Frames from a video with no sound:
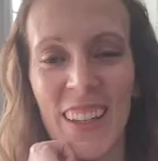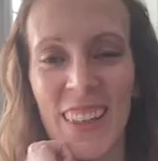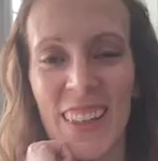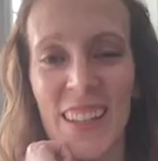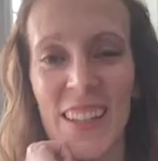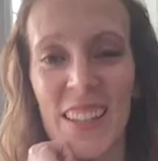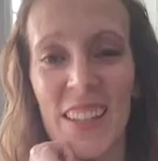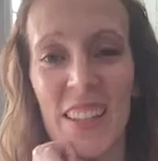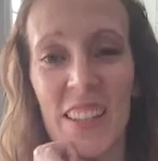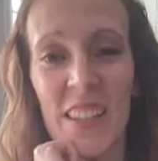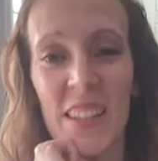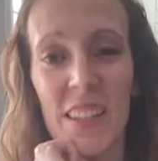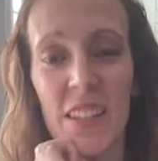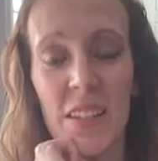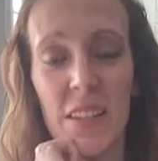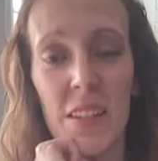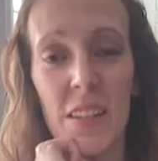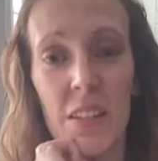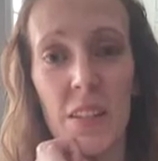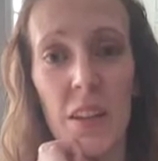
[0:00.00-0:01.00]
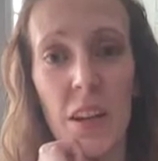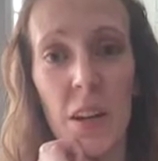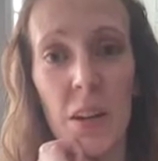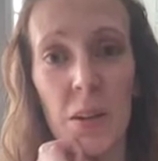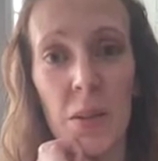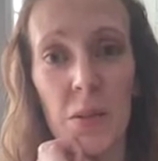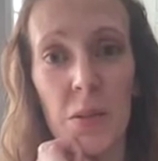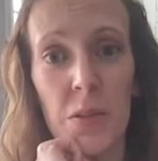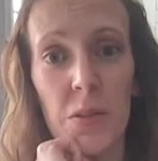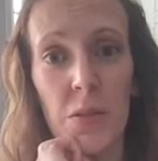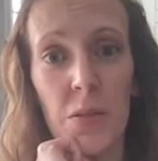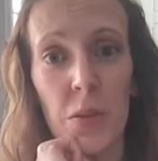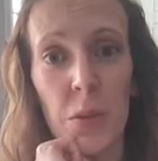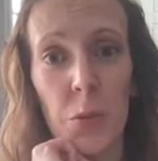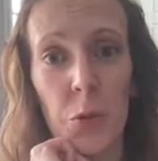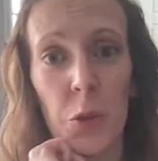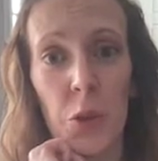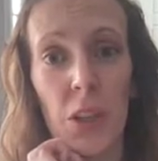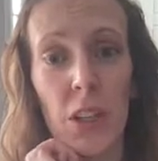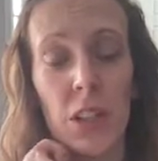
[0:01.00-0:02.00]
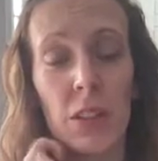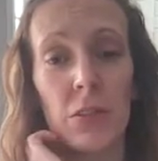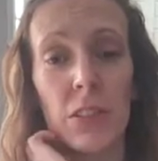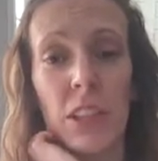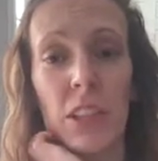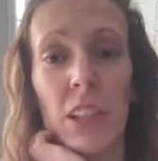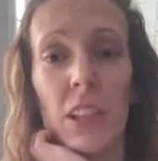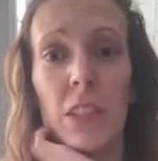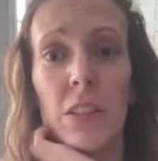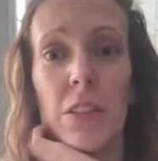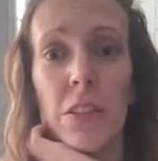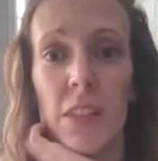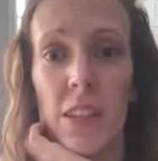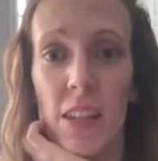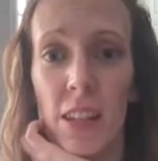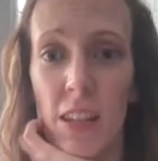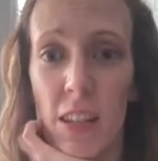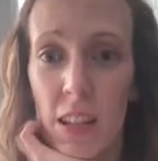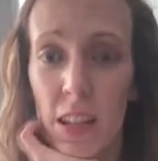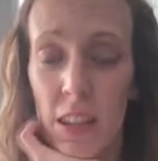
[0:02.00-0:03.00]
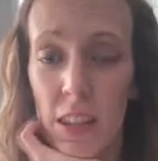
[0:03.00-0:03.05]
This is Cindy Cisneros from Creatively LLC,